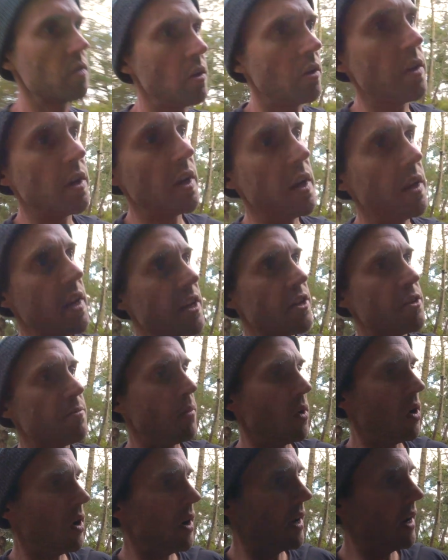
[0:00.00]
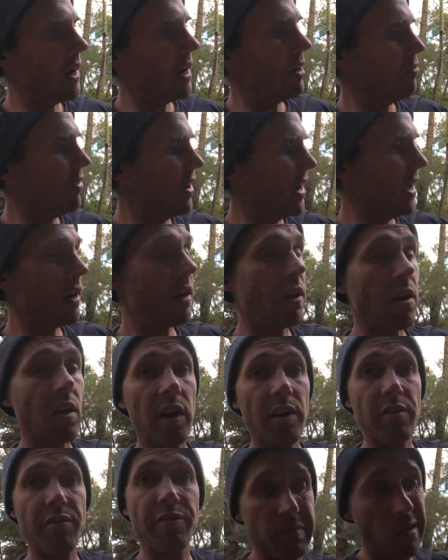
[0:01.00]
yeah, that's my van
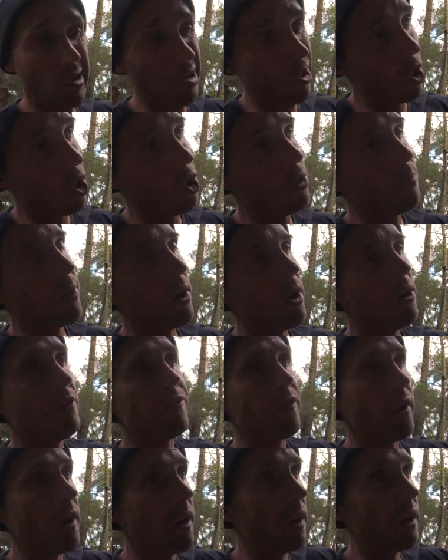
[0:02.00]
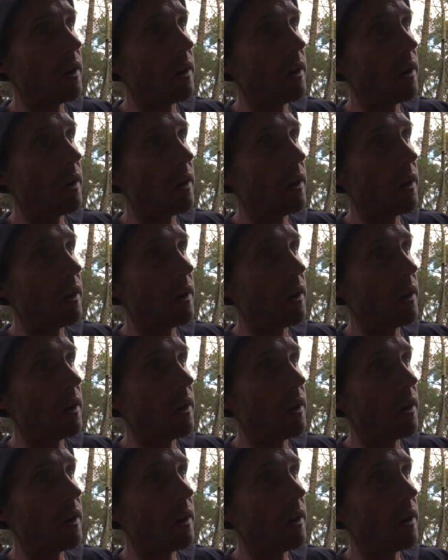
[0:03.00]
life, low profile,